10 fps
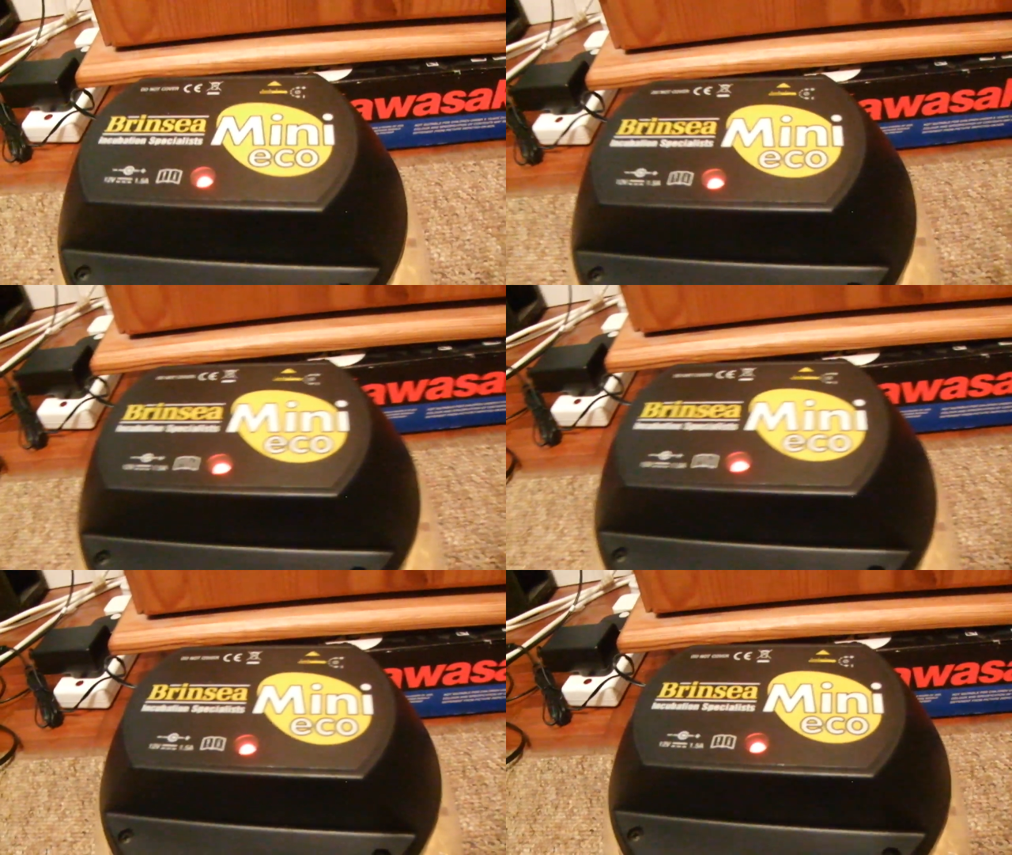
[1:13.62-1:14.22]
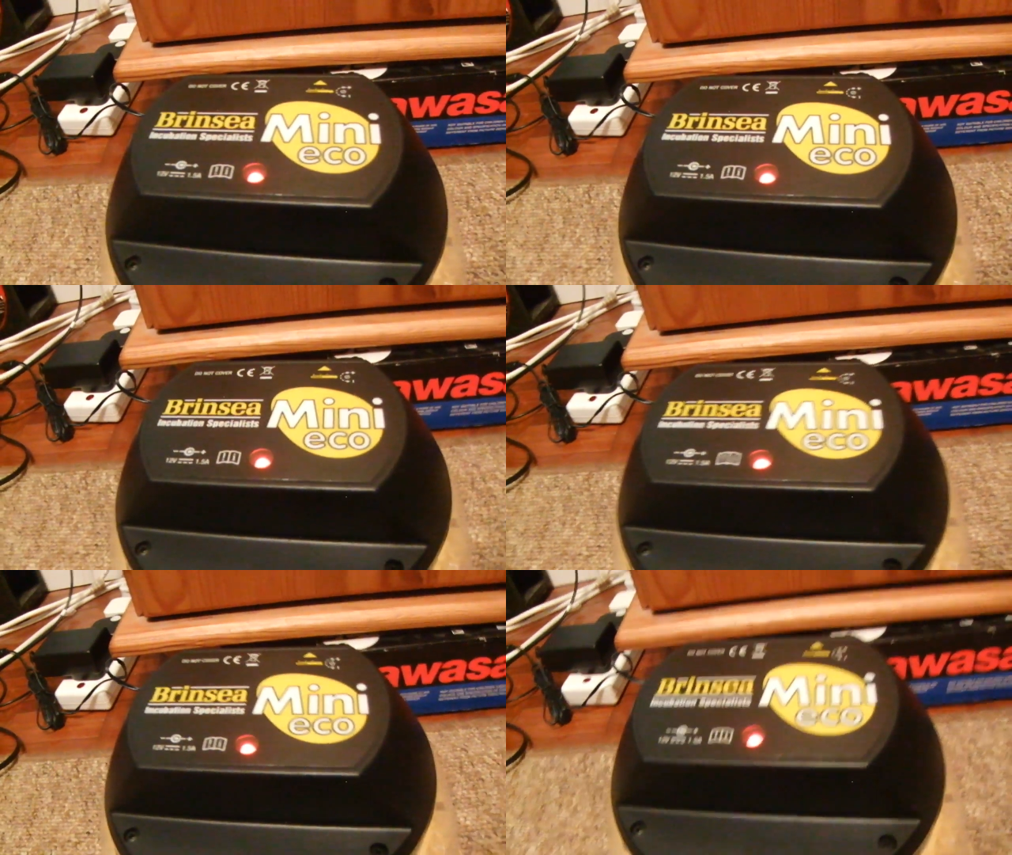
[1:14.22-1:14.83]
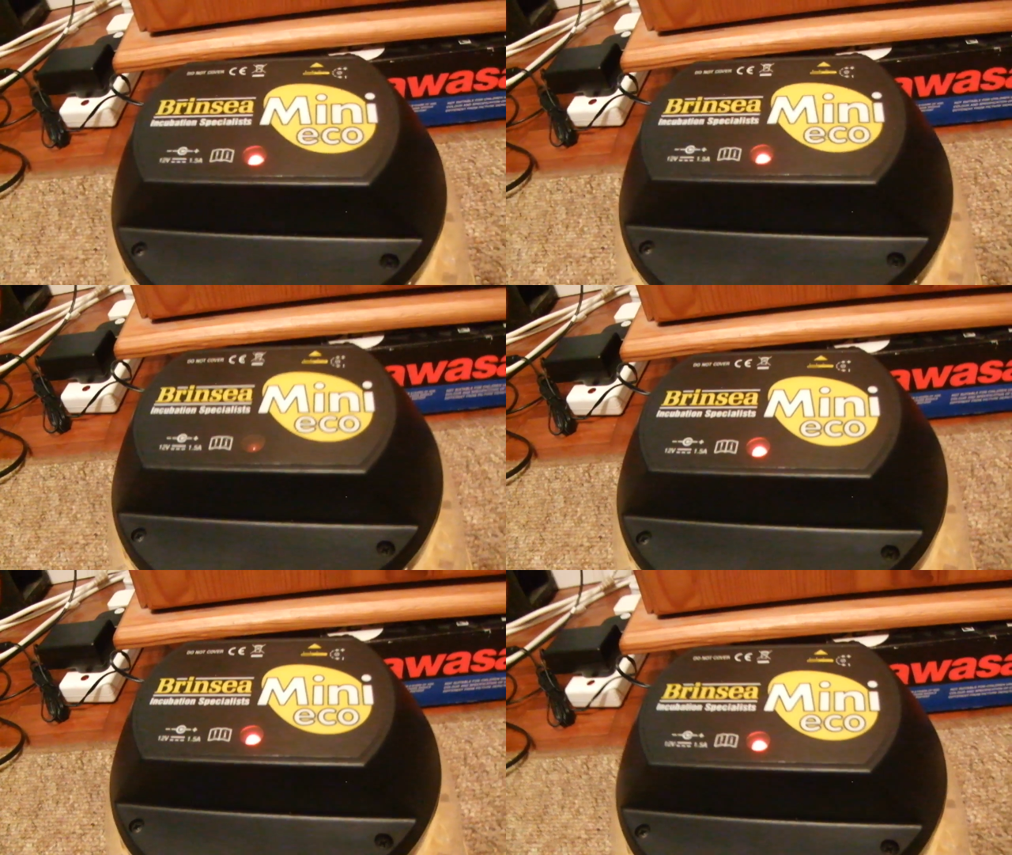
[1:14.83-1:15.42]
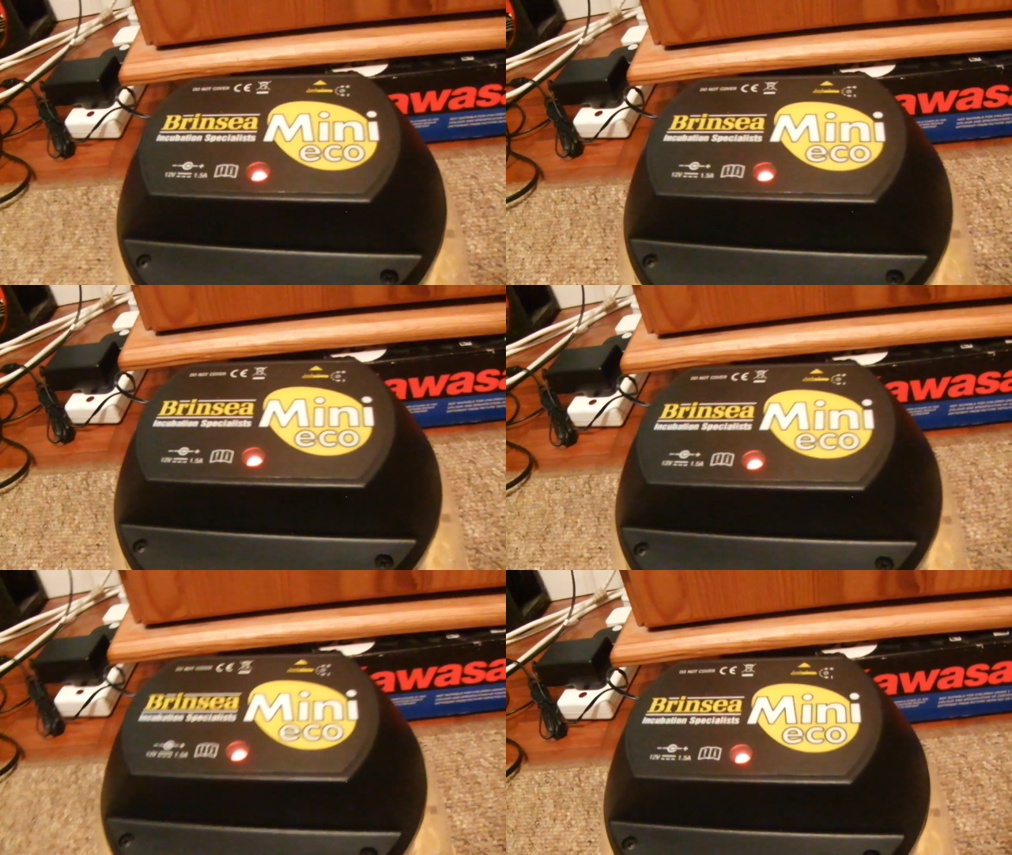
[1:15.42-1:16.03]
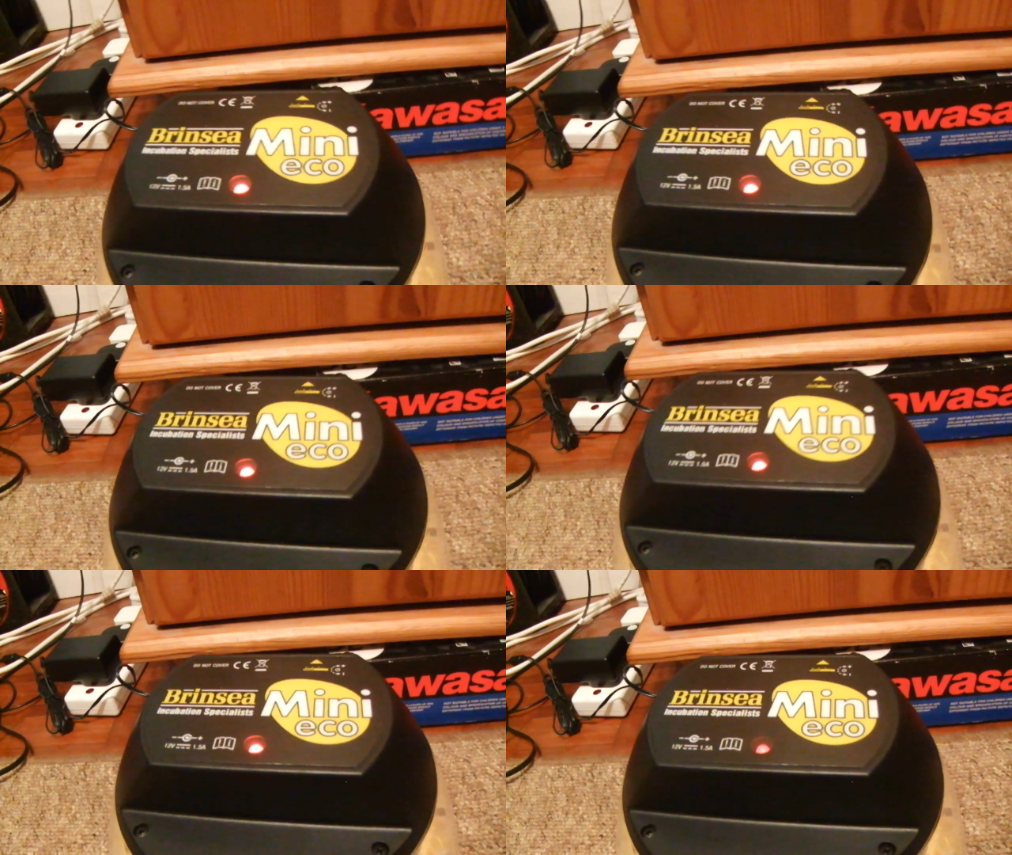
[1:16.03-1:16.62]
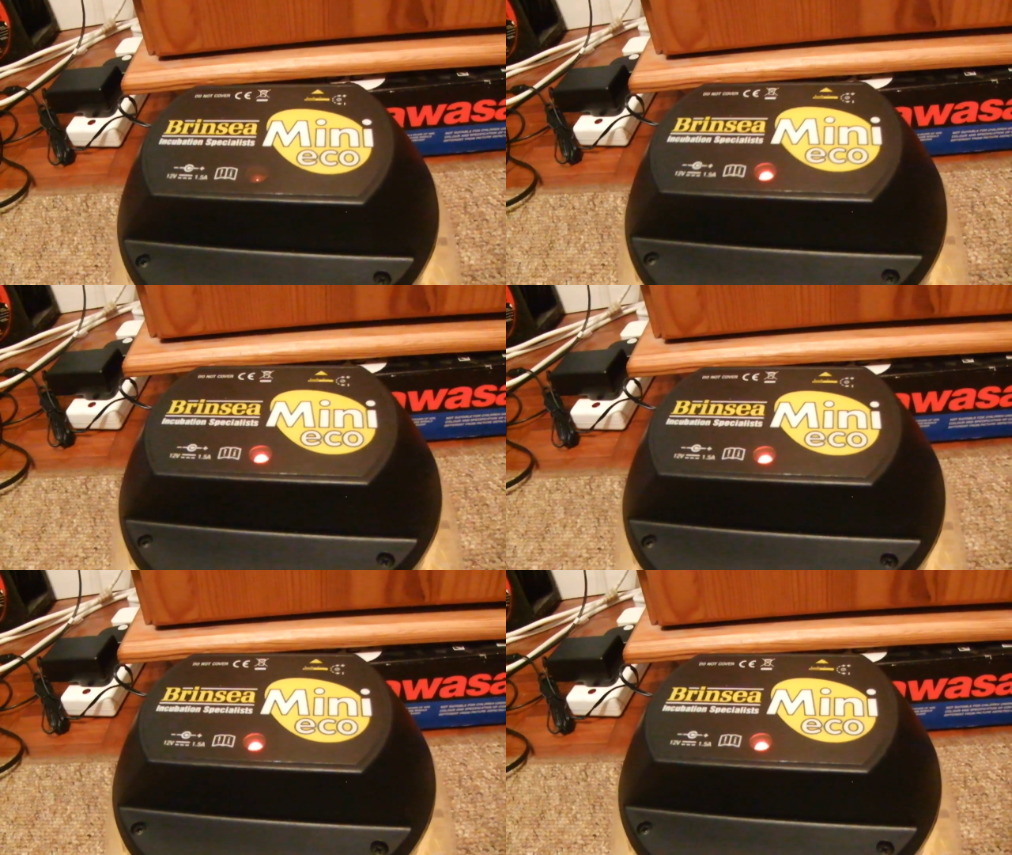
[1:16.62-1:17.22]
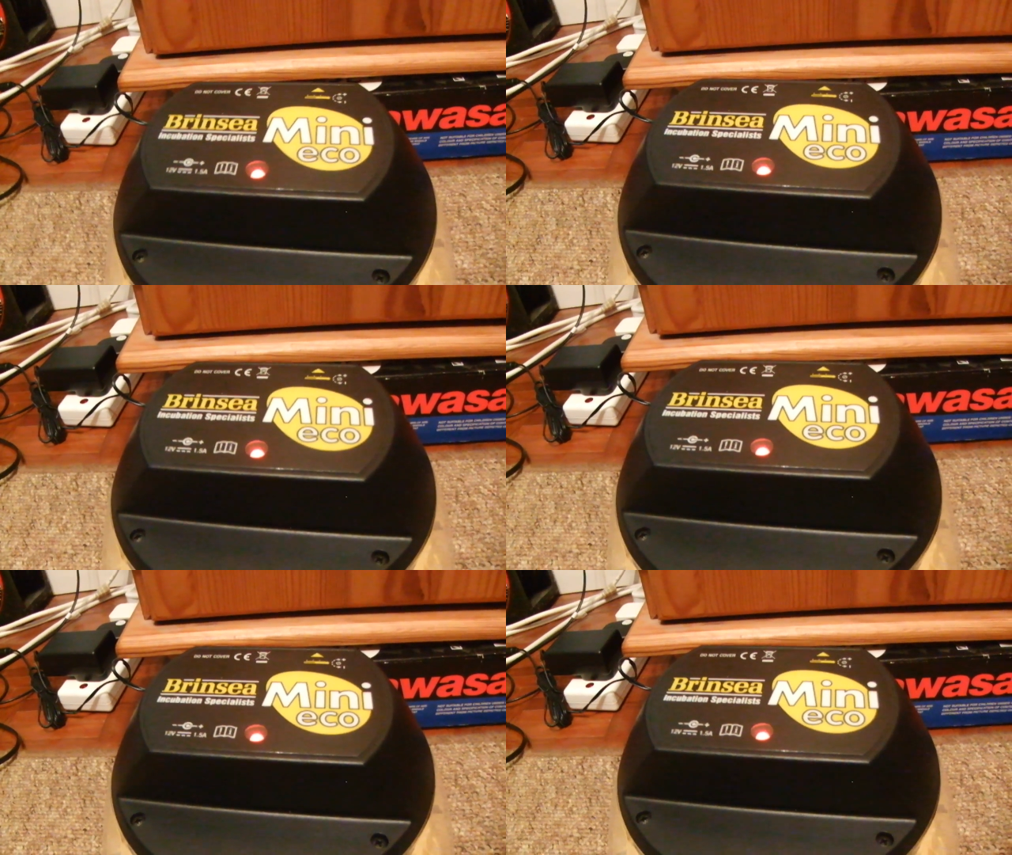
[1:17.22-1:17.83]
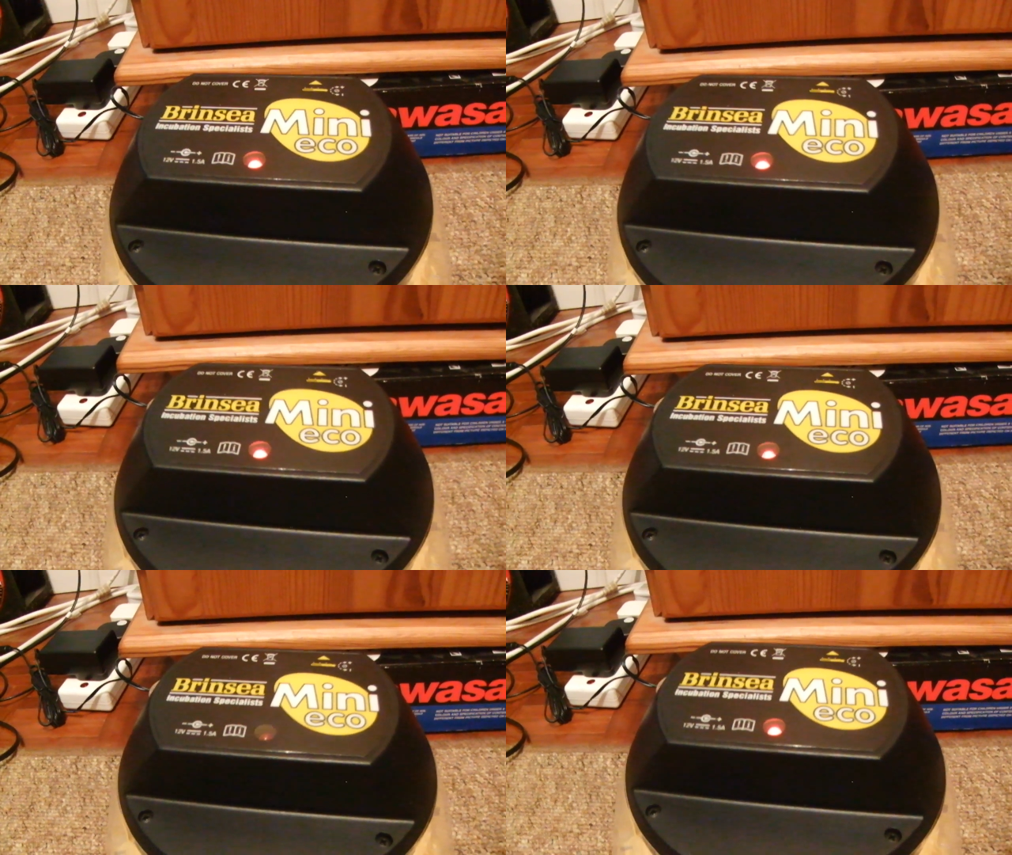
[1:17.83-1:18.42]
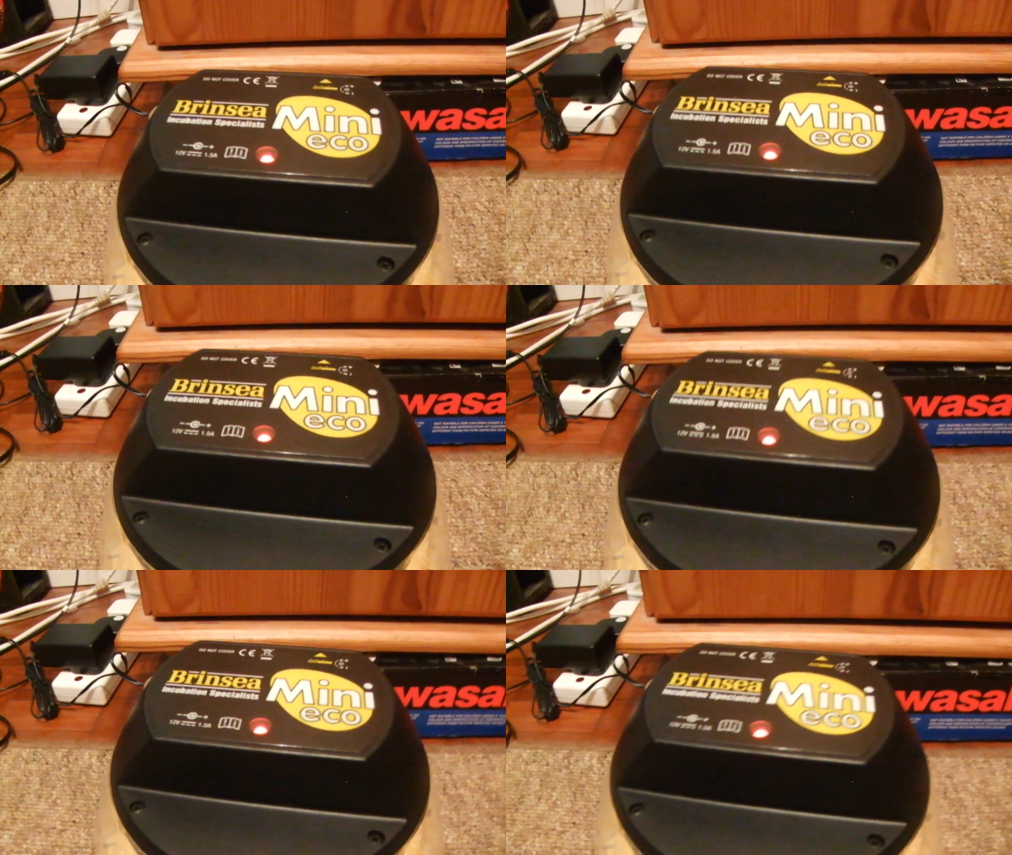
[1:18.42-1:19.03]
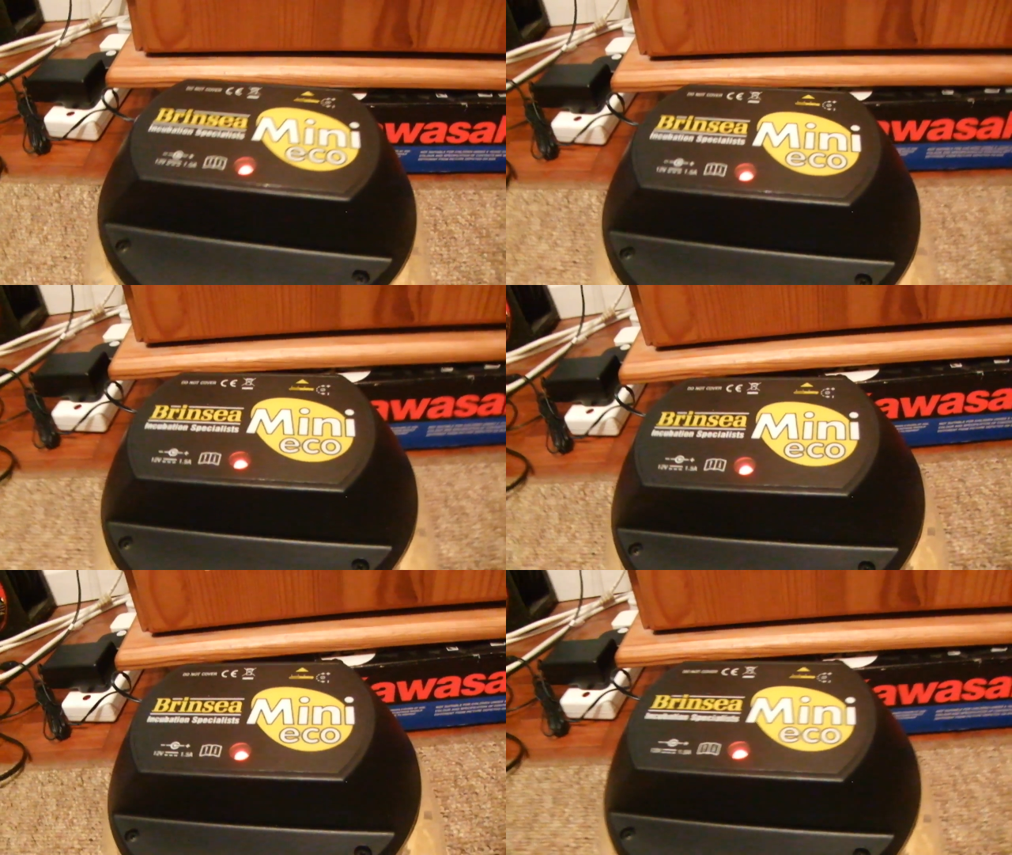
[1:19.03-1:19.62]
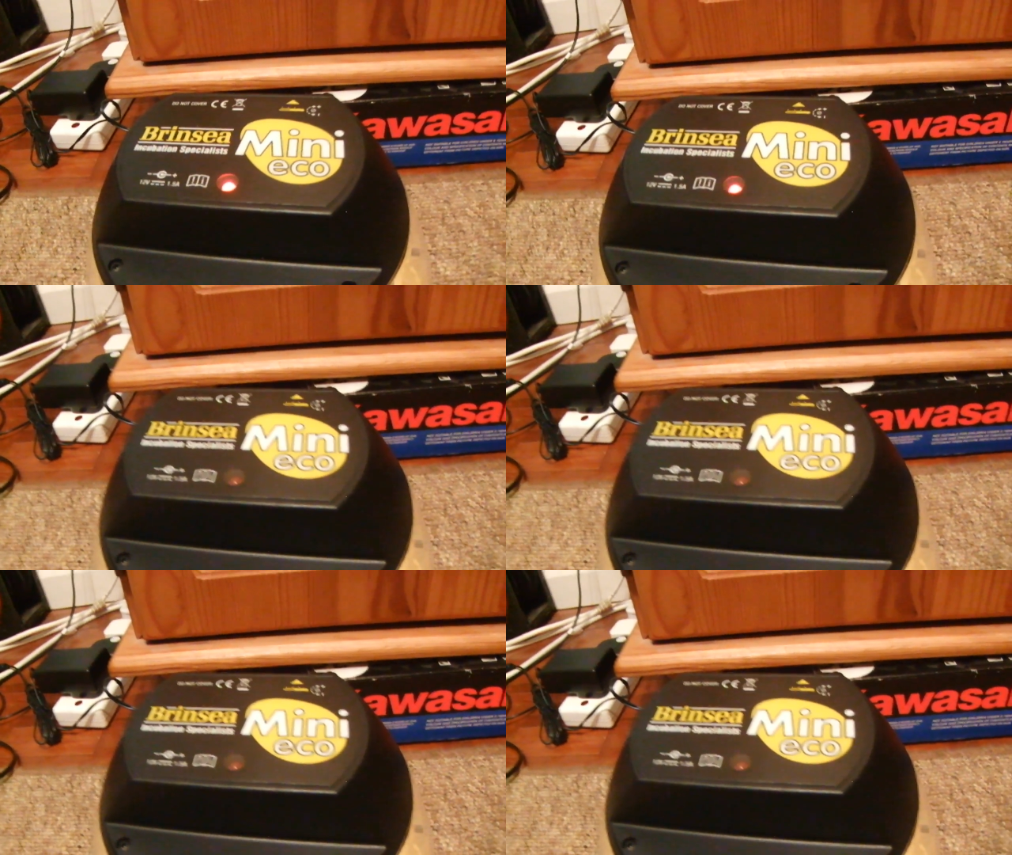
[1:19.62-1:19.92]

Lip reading: [unreadable: no face in view]